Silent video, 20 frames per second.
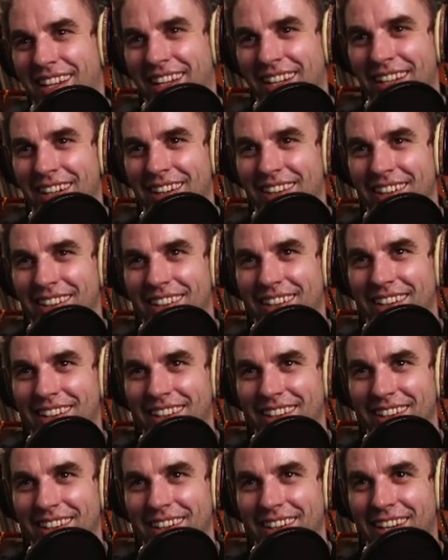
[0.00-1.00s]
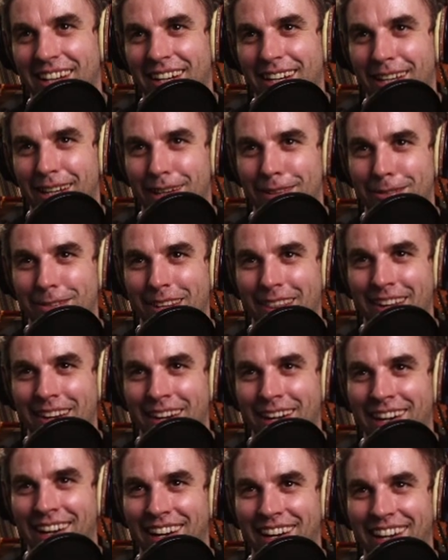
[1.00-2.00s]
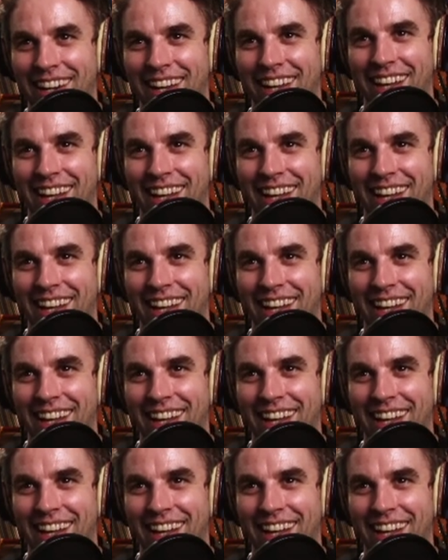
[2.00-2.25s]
Yeah, you're kind of effed there.